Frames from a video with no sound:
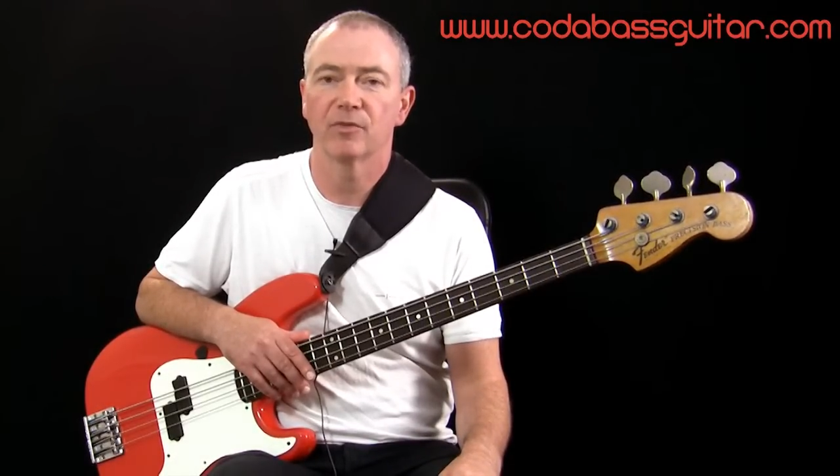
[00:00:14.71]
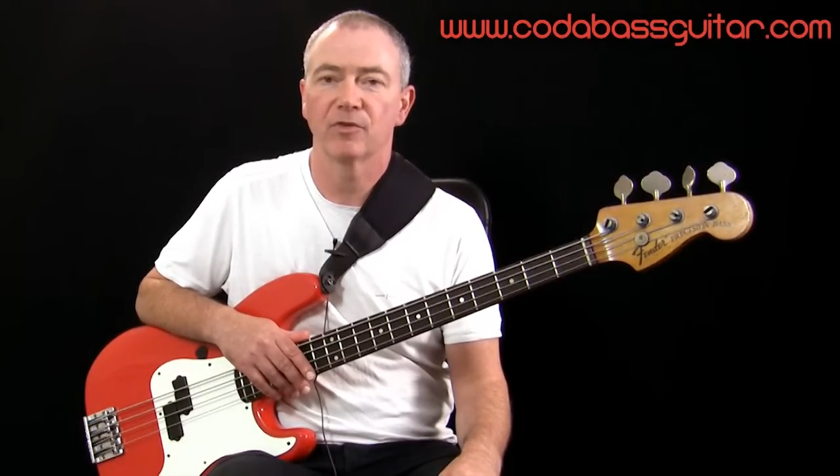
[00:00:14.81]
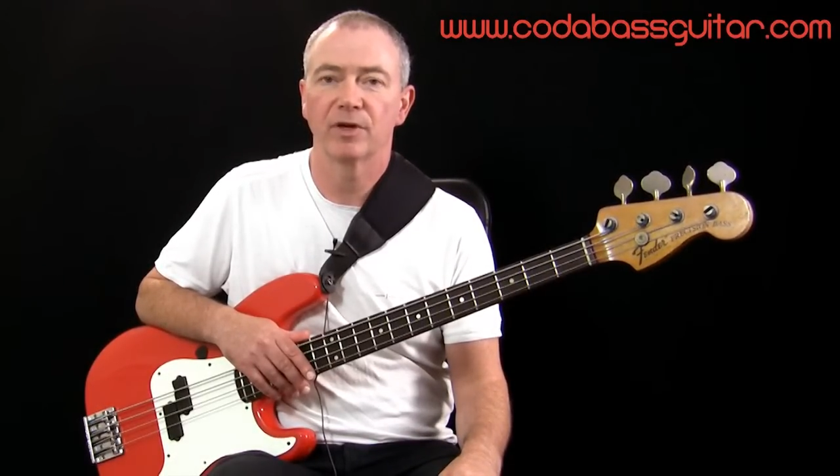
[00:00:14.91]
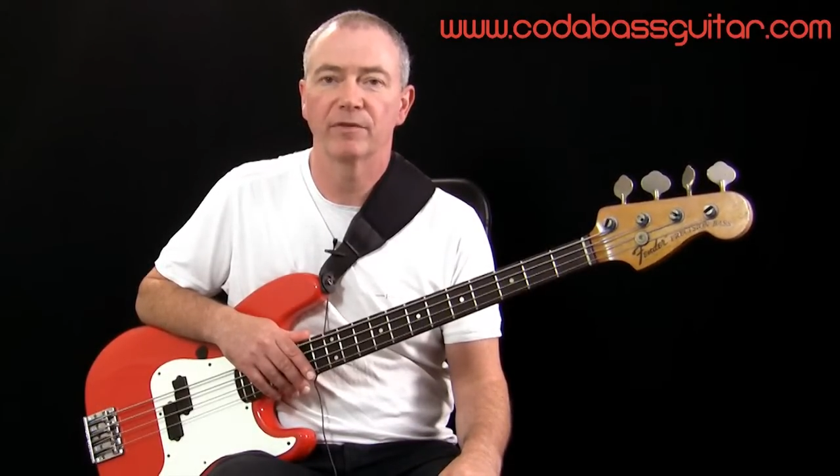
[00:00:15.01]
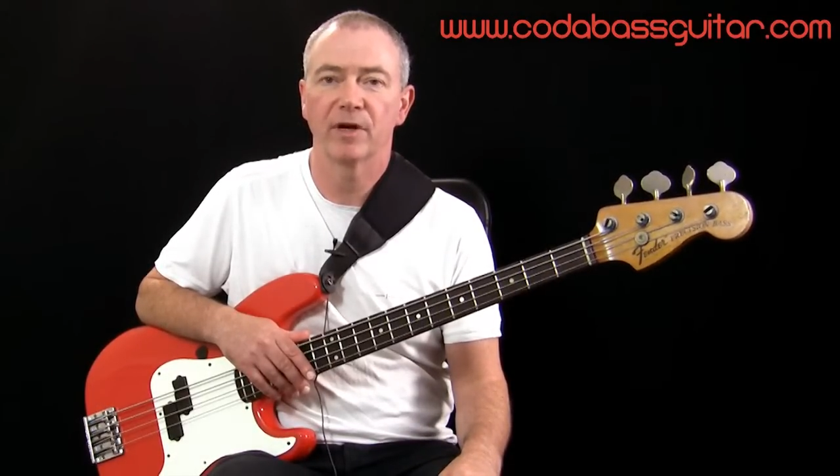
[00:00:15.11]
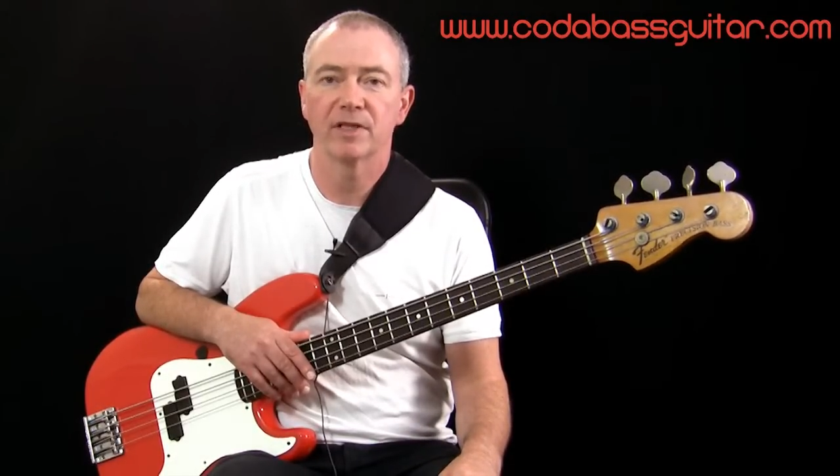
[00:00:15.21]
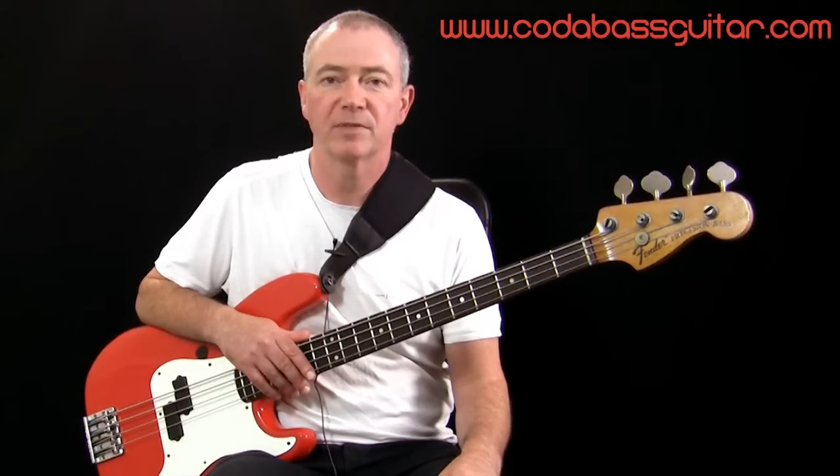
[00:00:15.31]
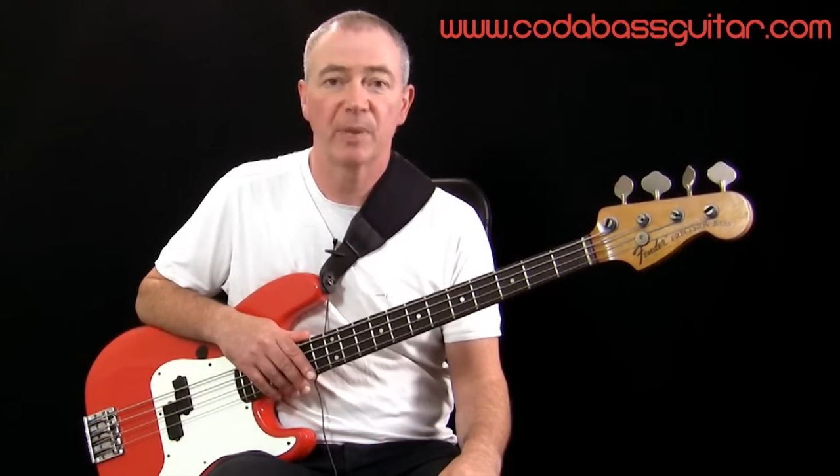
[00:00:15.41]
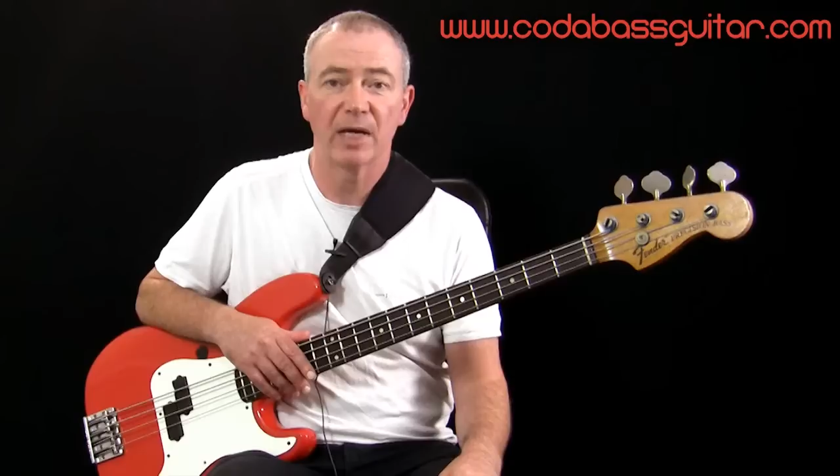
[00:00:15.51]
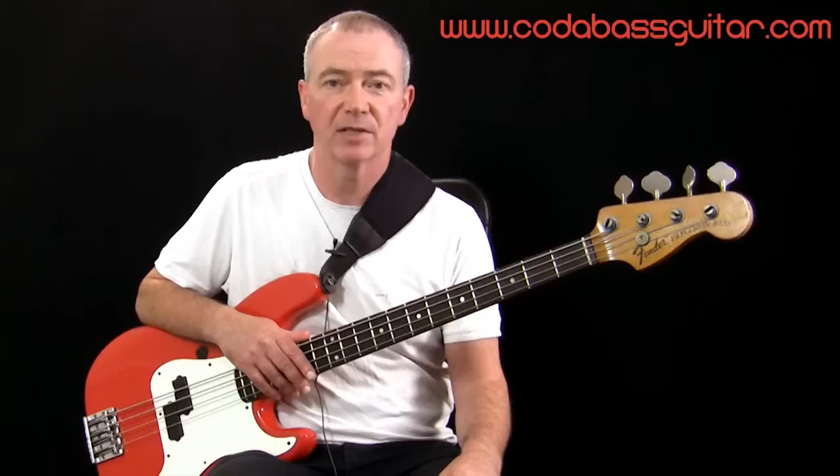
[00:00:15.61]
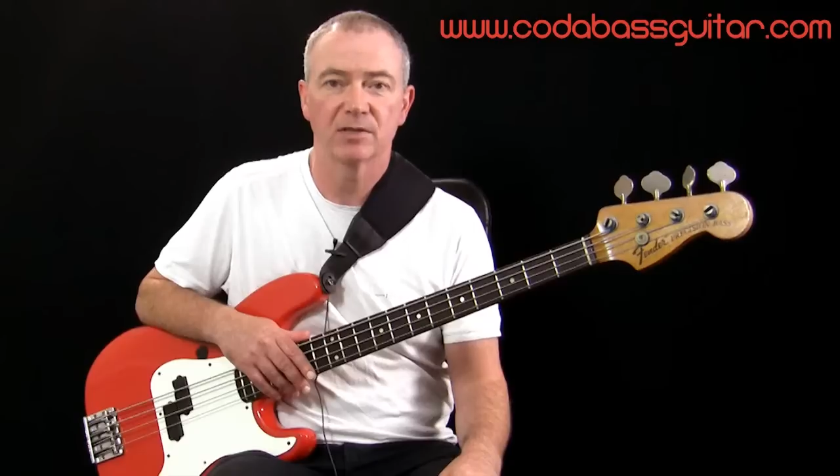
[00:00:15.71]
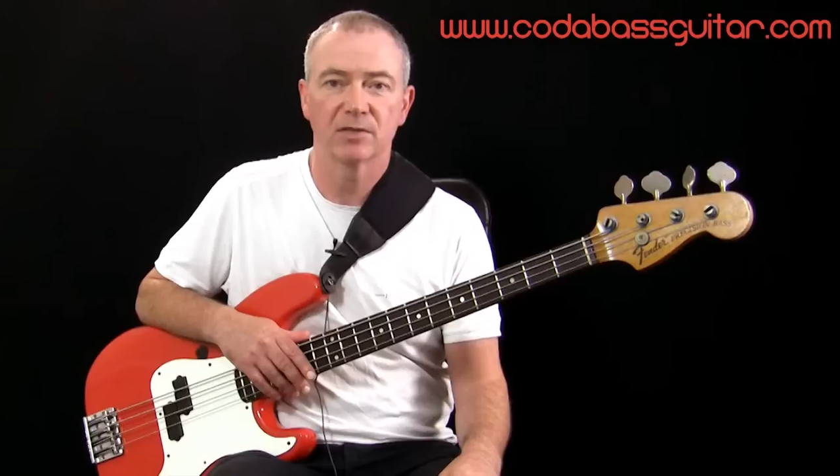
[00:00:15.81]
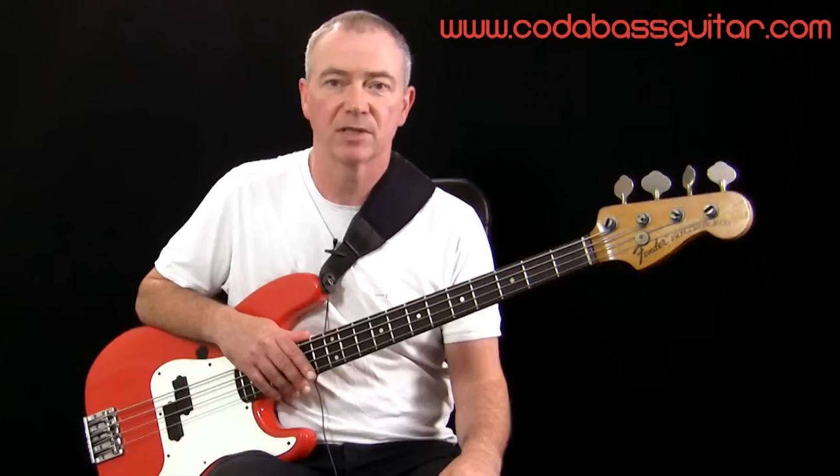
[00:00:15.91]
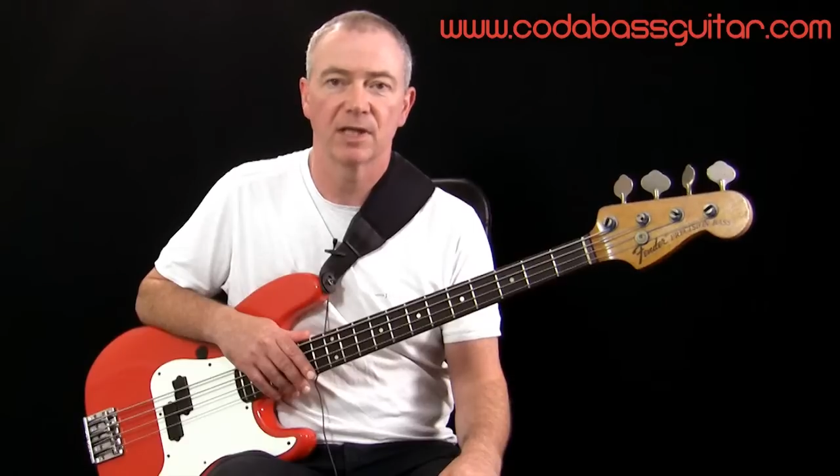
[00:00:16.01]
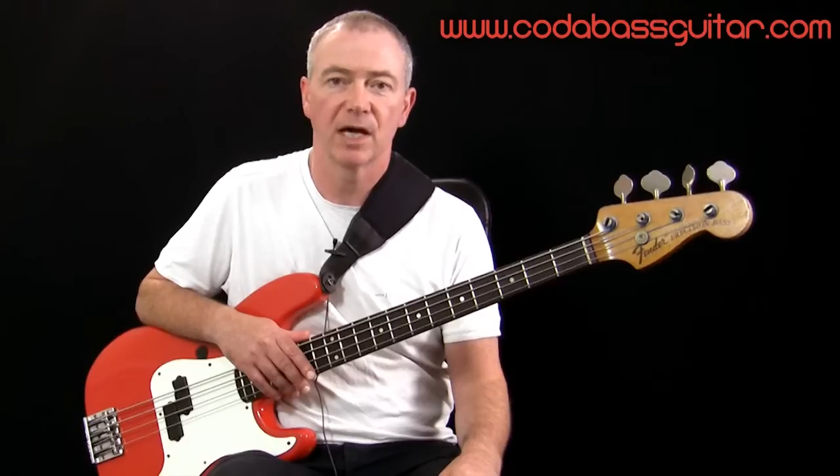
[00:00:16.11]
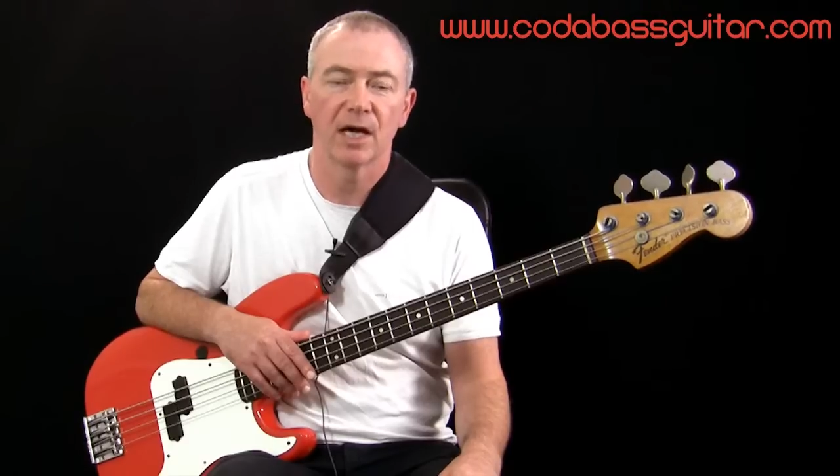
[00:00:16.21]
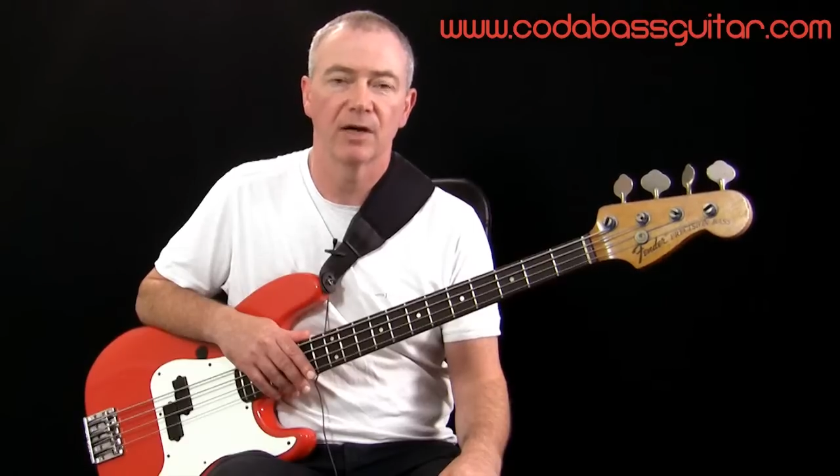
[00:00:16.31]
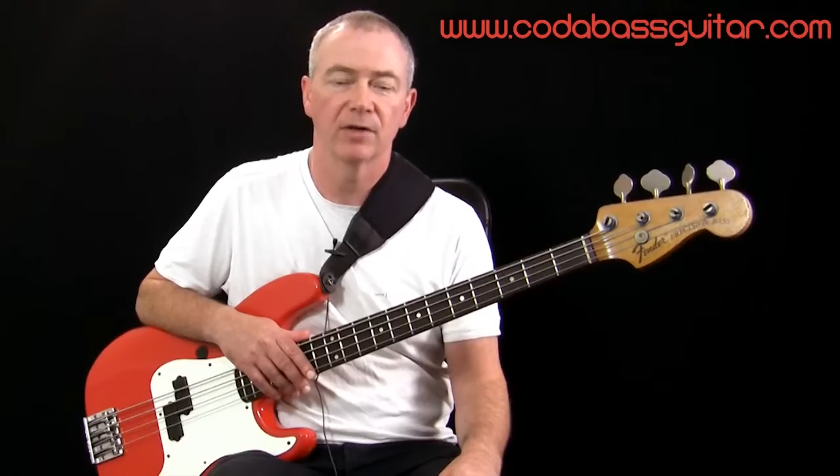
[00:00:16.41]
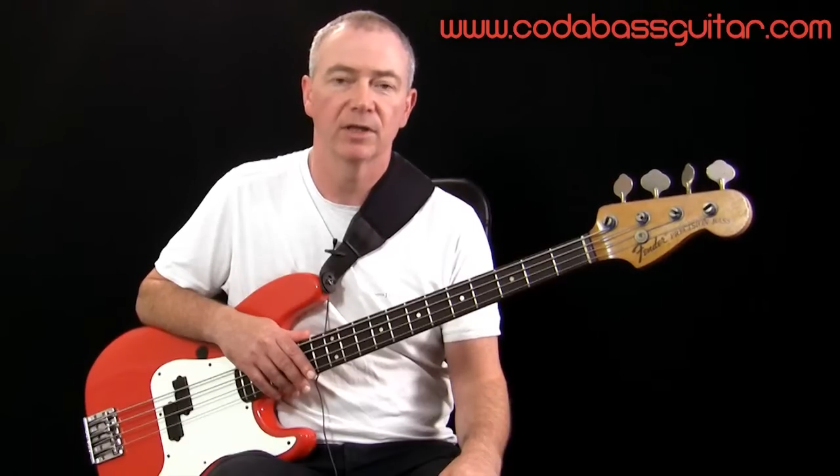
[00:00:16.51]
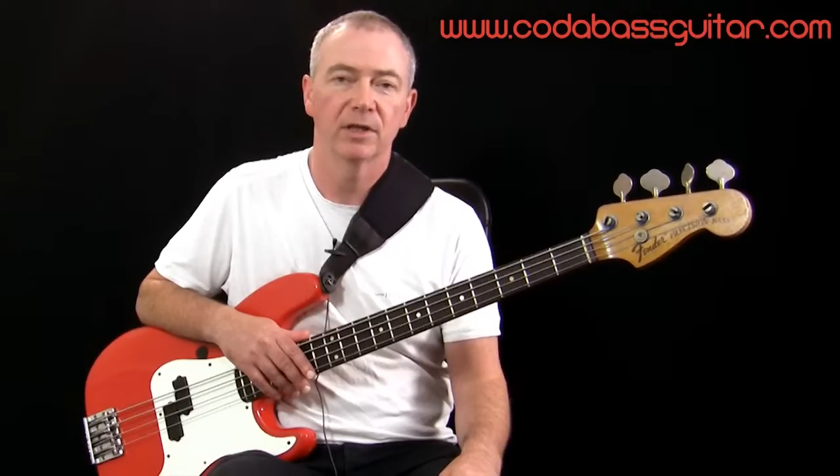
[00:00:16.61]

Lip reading: 3 fret space just in that area.